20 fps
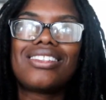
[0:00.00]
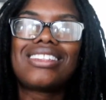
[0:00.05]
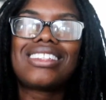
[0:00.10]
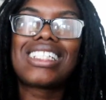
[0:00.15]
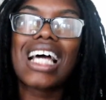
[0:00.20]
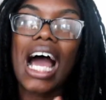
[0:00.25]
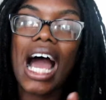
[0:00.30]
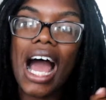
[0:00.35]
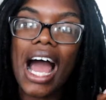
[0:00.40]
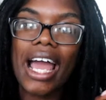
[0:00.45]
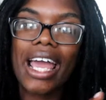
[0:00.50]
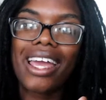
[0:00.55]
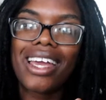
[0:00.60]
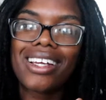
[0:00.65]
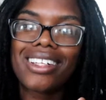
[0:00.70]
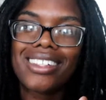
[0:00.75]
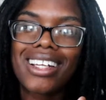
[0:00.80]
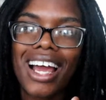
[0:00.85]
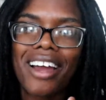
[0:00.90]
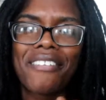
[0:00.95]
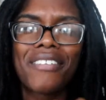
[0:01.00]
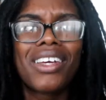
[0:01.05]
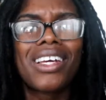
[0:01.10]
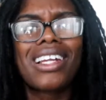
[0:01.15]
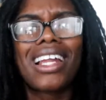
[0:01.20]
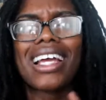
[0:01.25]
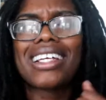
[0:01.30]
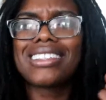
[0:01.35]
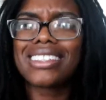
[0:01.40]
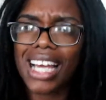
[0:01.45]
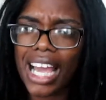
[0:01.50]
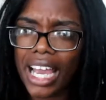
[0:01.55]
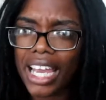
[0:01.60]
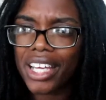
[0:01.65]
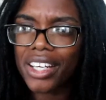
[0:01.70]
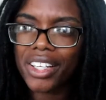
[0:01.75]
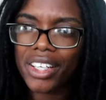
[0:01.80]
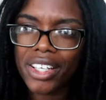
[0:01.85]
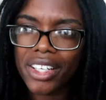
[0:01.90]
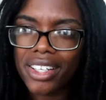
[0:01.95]
tie it, I feel like,
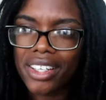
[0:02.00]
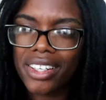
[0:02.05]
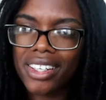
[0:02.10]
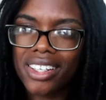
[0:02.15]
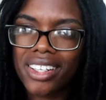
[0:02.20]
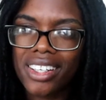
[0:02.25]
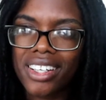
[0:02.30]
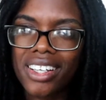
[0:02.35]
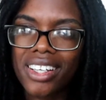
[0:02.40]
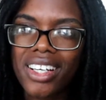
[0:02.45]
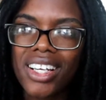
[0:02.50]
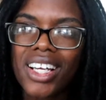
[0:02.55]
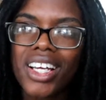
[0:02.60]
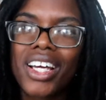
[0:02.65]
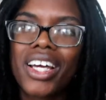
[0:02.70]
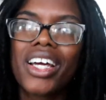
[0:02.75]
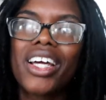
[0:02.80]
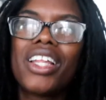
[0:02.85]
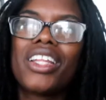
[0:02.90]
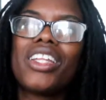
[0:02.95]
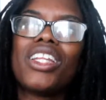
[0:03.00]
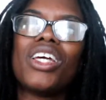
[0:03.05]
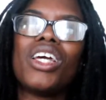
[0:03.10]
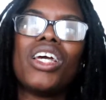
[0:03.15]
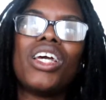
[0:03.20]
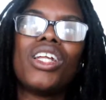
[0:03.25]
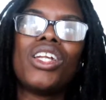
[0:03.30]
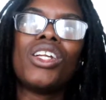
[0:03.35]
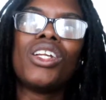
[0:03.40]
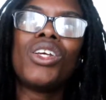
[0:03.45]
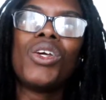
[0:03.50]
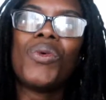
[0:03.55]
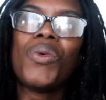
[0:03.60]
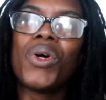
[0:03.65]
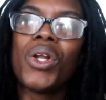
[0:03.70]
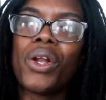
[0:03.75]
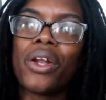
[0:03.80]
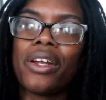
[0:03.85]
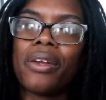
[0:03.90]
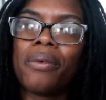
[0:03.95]
tighter than you
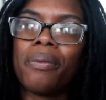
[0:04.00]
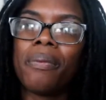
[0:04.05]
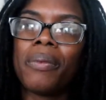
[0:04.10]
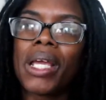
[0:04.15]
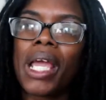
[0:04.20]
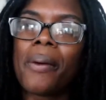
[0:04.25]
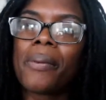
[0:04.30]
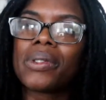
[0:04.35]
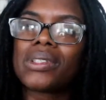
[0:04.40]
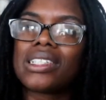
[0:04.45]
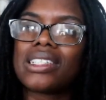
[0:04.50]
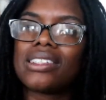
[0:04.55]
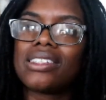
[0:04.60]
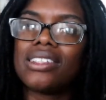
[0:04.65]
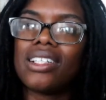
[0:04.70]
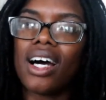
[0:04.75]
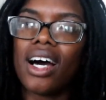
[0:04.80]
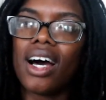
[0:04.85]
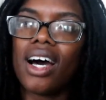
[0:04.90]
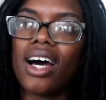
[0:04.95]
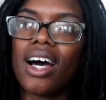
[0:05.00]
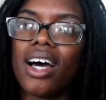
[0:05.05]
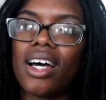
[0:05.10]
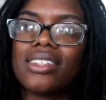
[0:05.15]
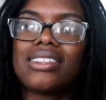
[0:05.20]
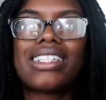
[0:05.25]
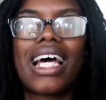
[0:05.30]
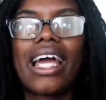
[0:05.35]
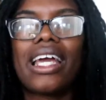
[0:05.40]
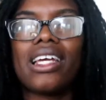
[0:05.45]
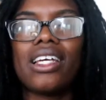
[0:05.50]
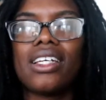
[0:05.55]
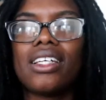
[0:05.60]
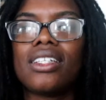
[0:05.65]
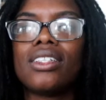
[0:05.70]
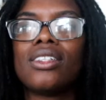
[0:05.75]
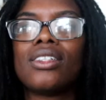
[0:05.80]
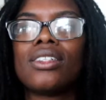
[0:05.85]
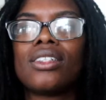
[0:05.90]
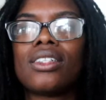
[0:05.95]
would be able to
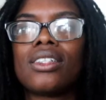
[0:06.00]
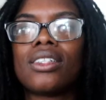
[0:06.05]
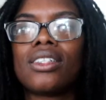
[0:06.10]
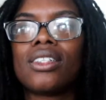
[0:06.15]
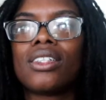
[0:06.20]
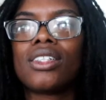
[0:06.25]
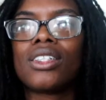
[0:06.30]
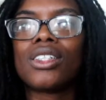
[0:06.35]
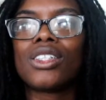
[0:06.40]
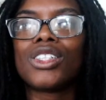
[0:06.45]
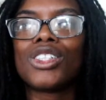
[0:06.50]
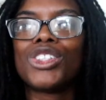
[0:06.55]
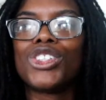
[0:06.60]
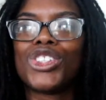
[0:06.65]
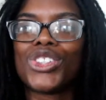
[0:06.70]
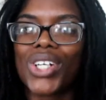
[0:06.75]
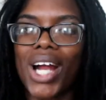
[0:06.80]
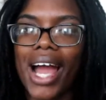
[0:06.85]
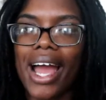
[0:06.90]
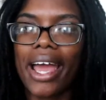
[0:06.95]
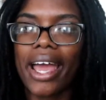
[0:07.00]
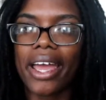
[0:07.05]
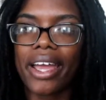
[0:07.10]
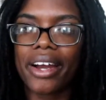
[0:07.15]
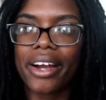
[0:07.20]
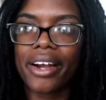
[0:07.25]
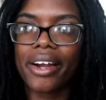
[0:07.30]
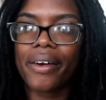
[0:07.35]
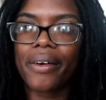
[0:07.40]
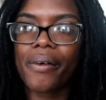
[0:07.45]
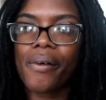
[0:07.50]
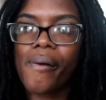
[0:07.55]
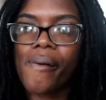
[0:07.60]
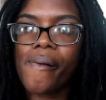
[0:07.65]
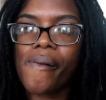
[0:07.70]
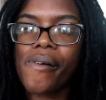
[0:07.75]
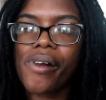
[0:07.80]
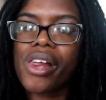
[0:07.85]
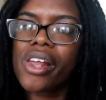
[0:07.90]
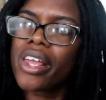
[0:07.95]
tighten dry hair.
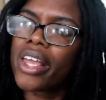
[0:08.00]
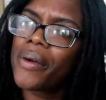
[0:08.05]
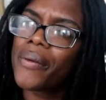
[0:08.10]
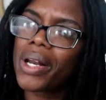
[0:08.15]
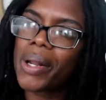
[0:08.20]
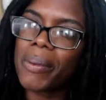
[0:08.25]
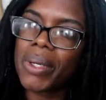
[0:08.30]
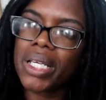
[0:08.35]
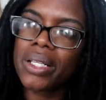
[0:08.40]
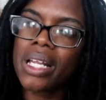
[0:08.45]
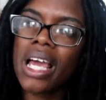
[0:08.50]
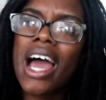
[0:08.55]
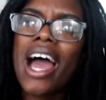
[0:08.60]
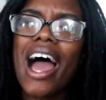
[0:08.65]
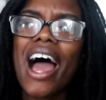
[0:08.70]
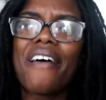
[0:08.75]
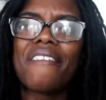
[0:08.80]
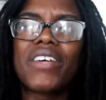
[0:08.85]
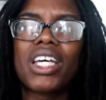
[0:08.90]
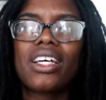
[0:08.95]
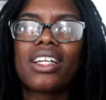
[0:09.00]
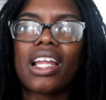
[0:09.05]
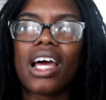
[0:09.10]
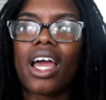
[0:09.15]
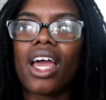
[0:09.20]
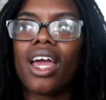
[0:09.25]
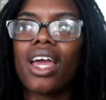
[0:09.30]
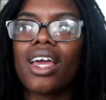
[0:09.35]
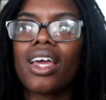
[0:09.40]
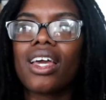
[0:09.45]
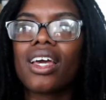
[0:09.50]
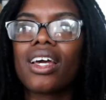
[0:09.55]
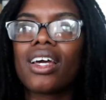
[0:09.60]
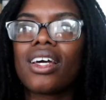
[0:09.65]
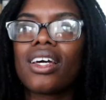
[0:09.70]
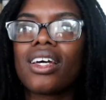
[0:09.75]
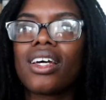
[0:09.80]
You get what I mean? I feel like